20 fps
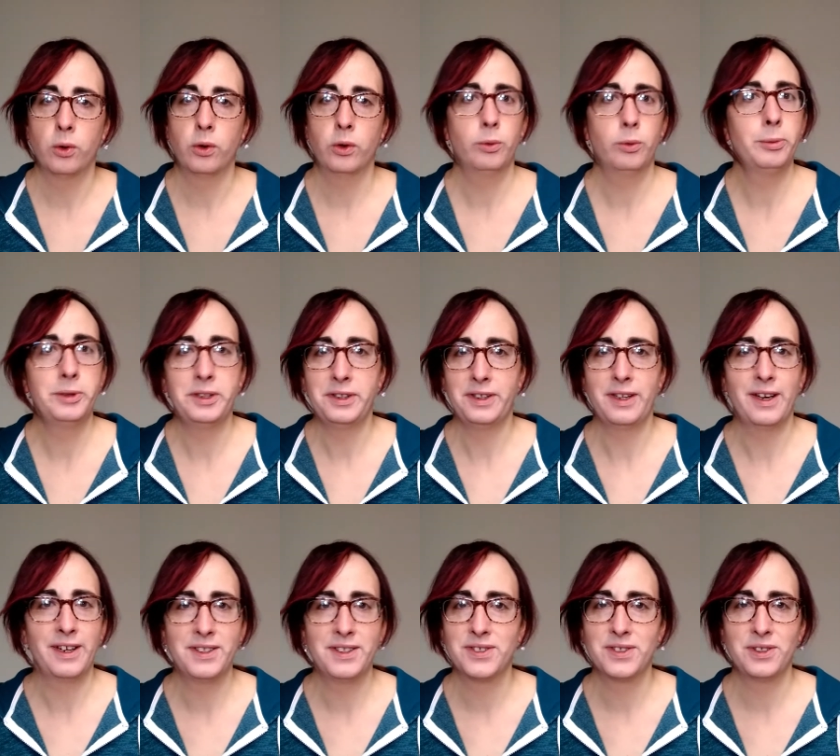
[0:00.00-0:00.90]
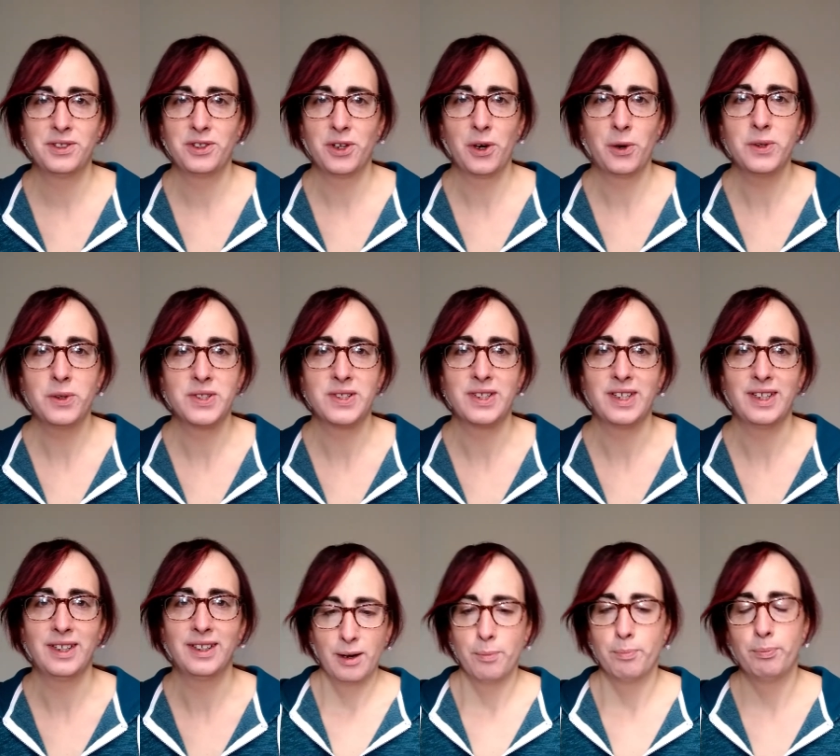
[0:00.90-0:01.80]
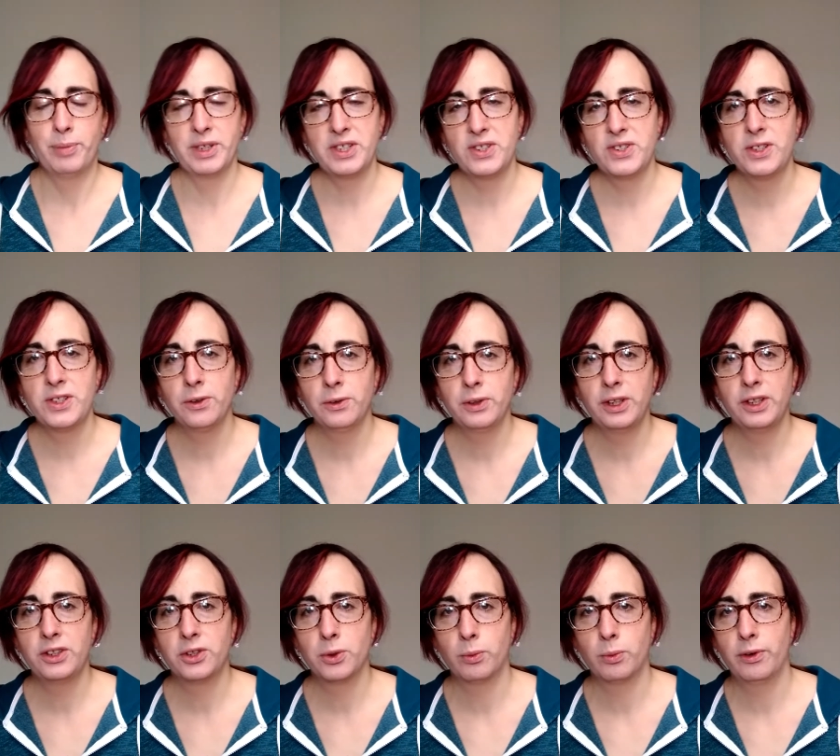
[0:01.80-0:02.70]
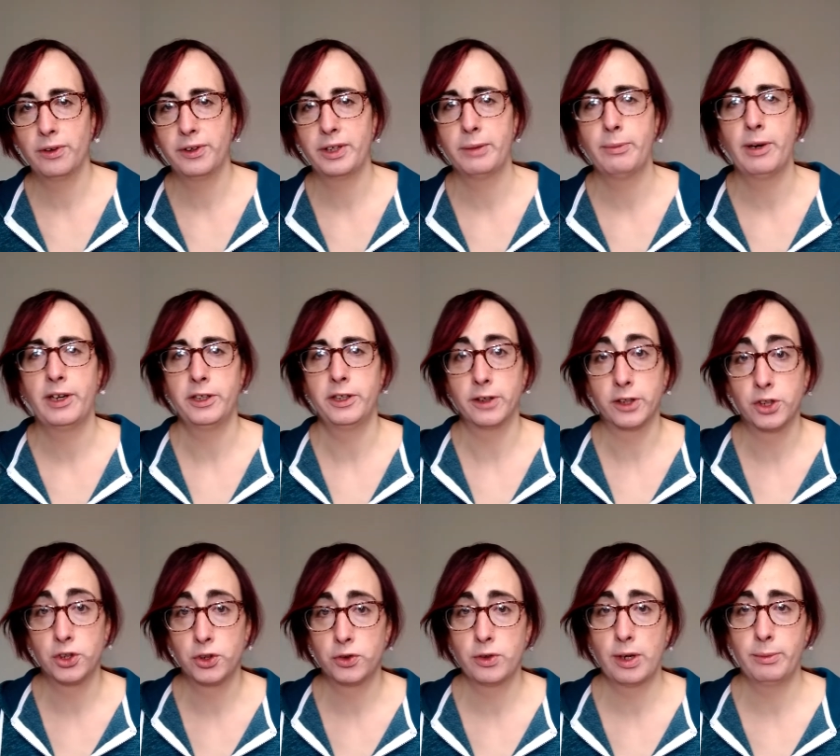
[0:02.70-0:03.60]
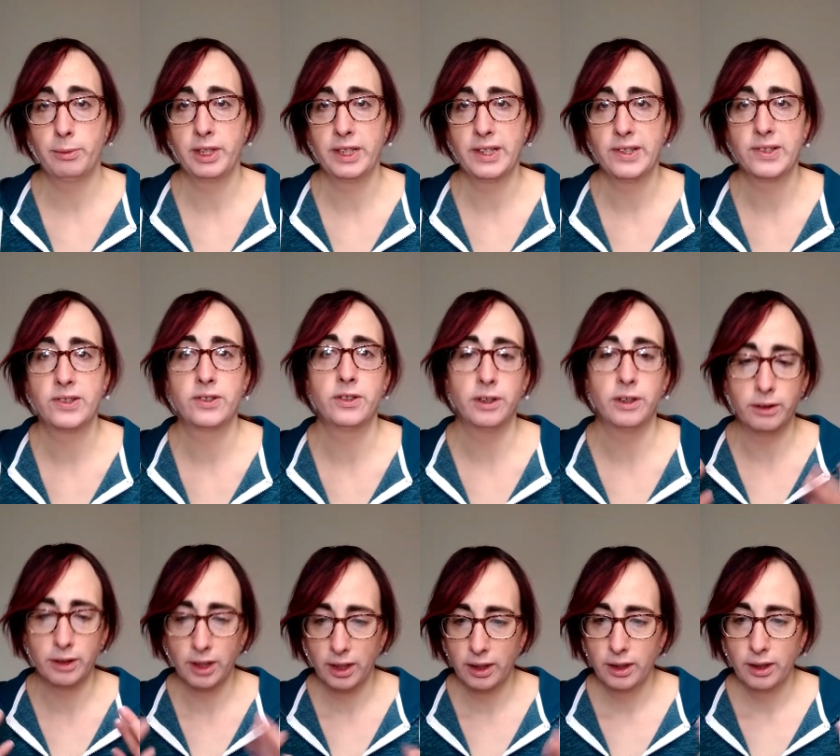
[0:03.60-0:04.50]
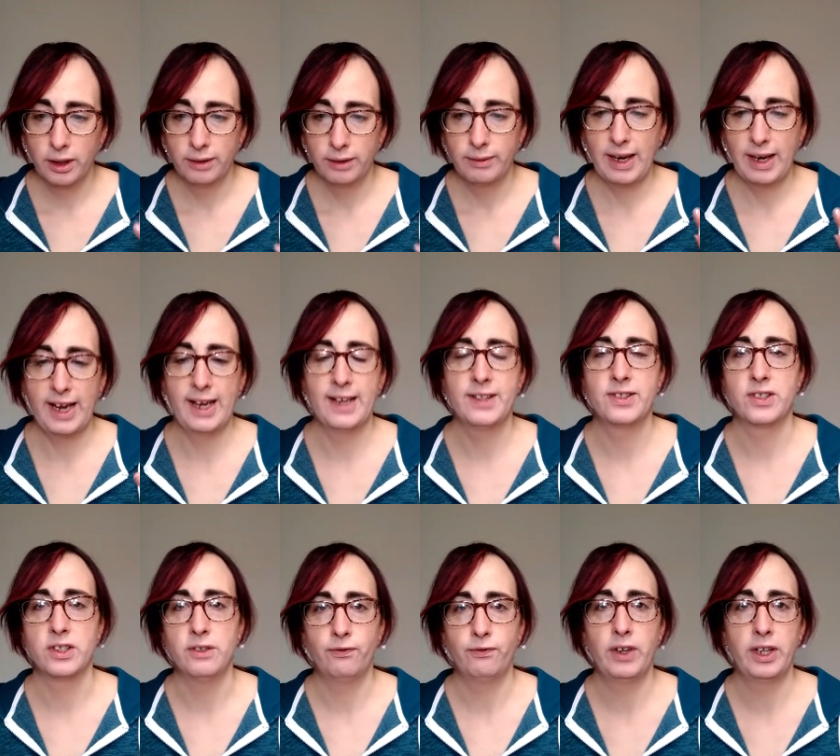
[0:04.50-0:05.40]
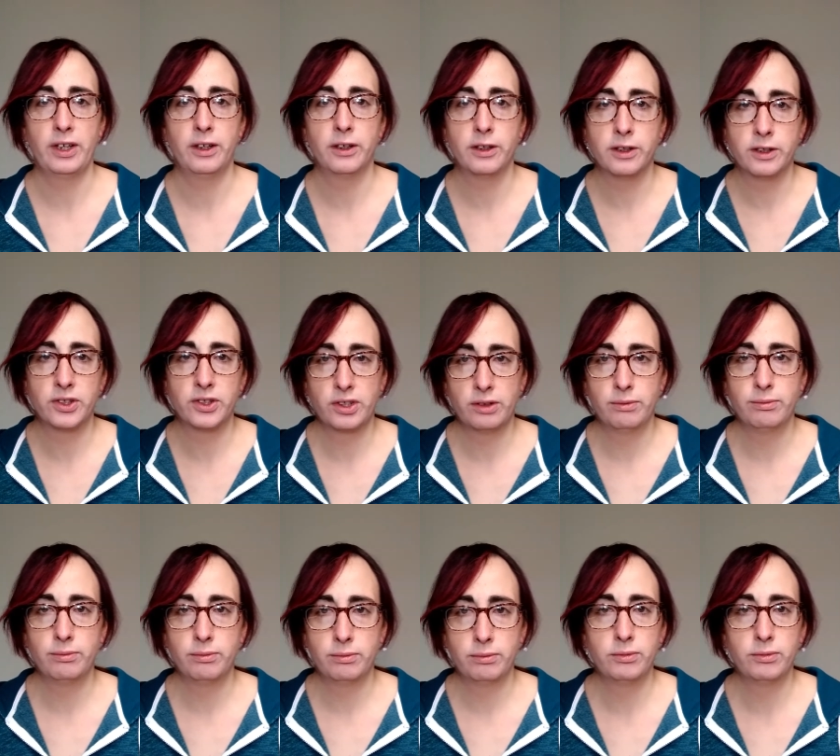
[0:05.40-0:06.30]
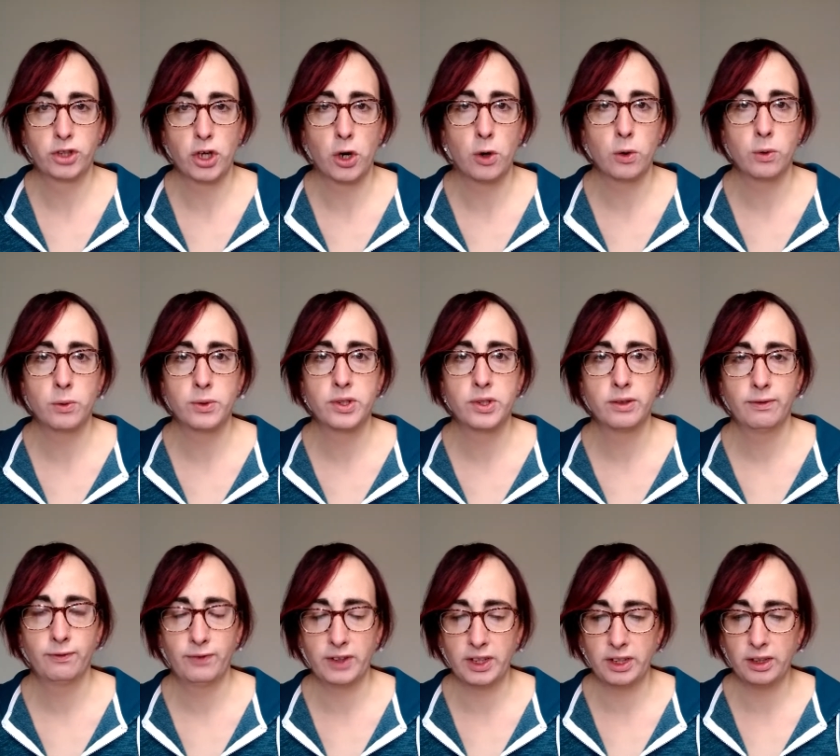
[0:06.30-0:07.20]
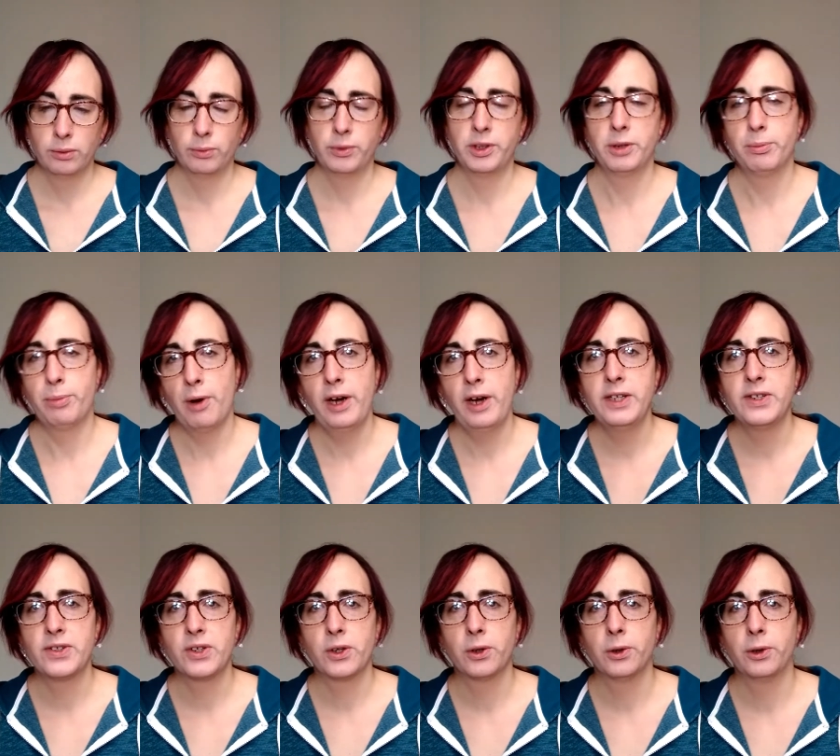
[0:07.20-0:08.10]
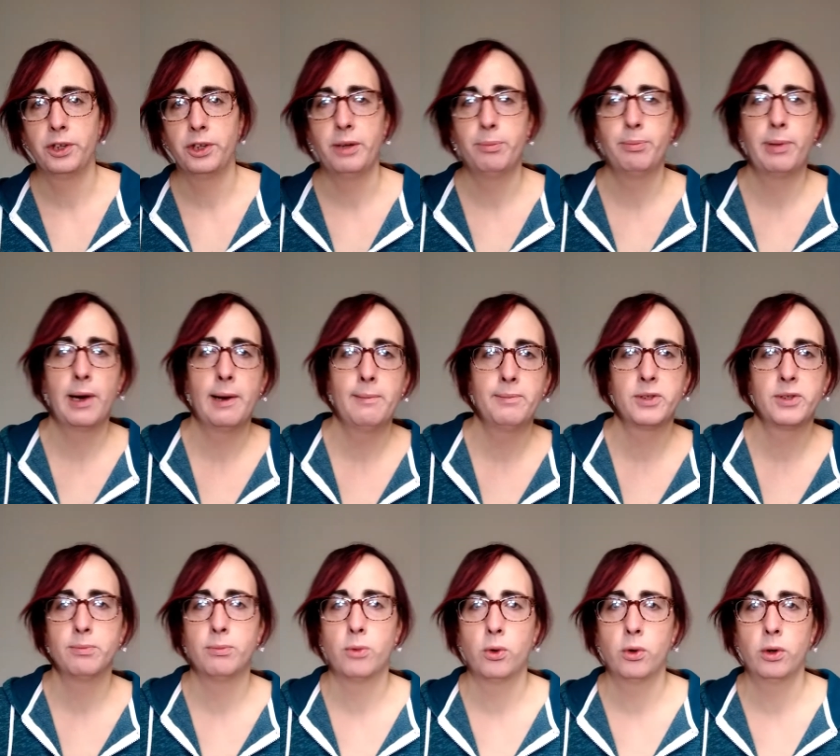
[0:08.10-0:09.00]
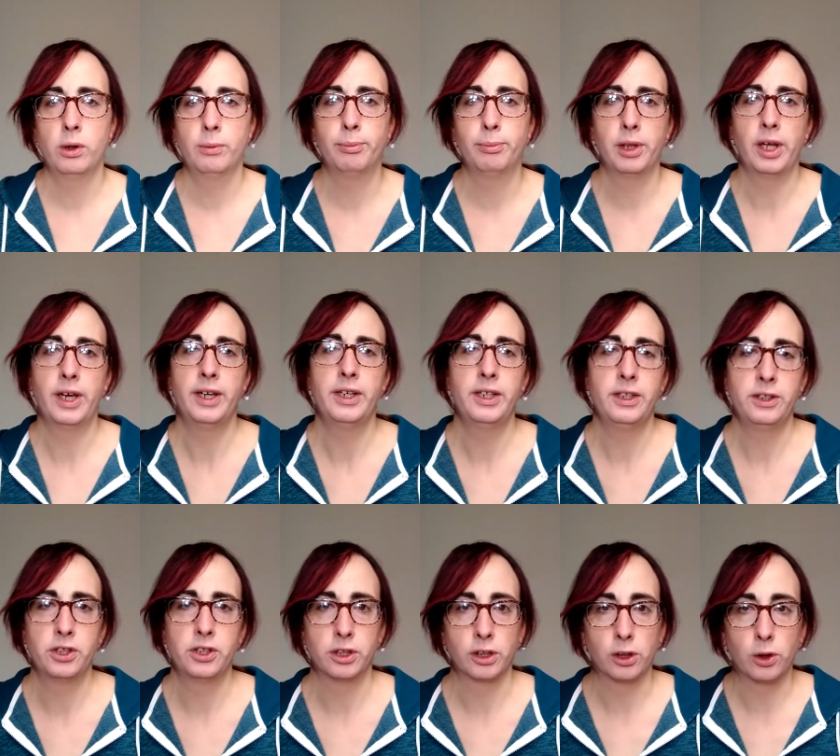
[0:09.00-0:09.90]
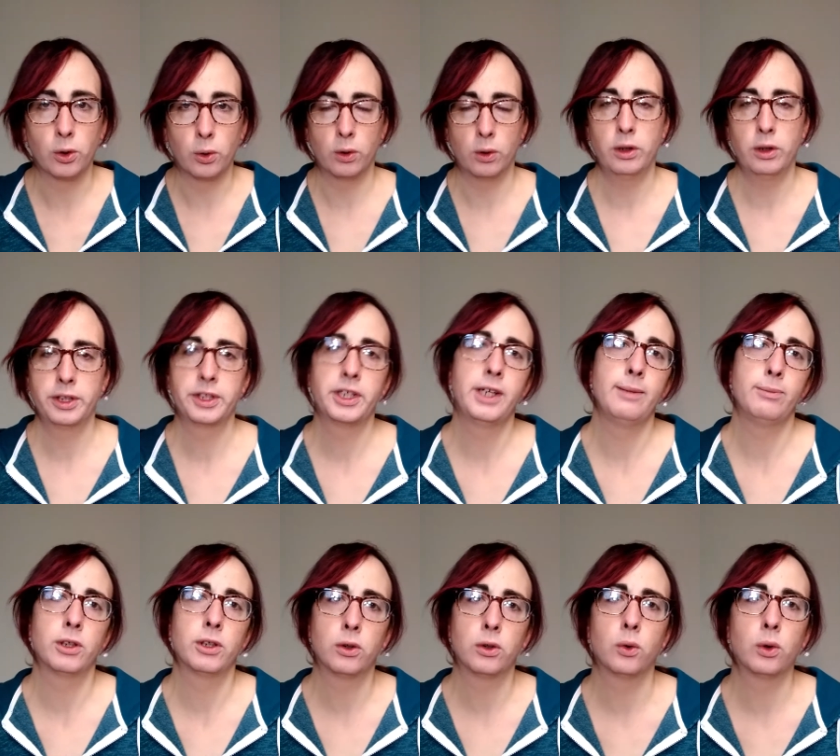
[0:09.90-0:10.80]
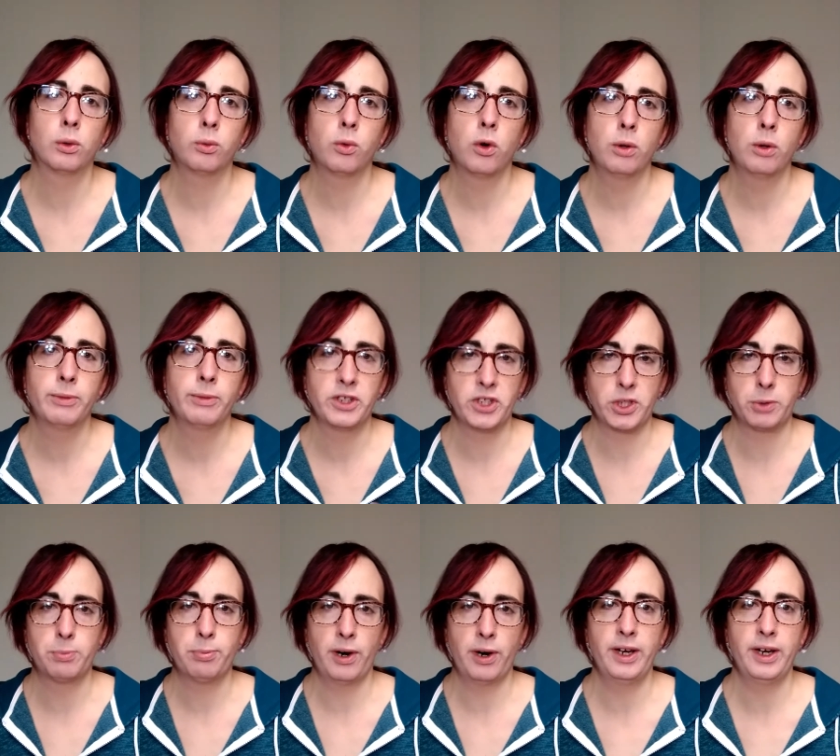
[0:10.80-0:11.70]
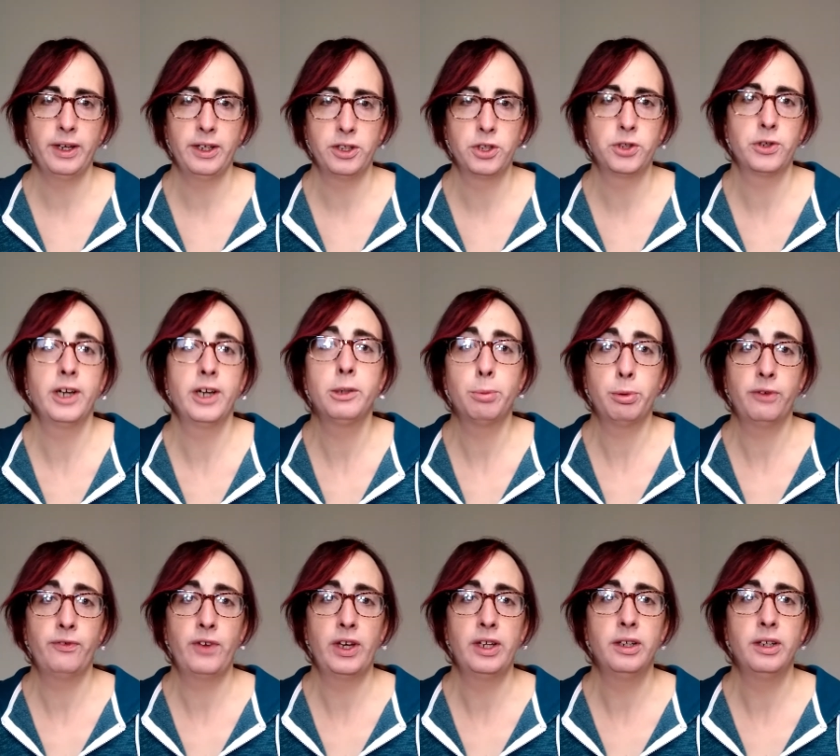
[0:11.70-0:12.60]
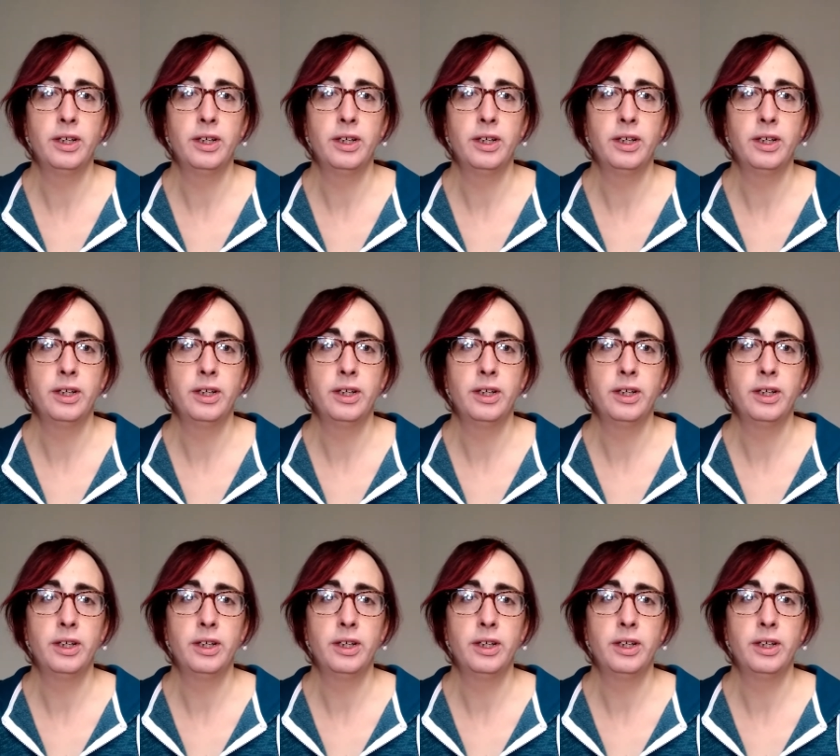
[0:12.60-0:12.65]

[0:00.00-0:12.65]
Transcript: will be nice and toasty, but you still need to worry about your extremities, your hands and fingers, toes, feet. When your body is cold, it pumps more blood into the core to keep the core warm, because it's trying to prevent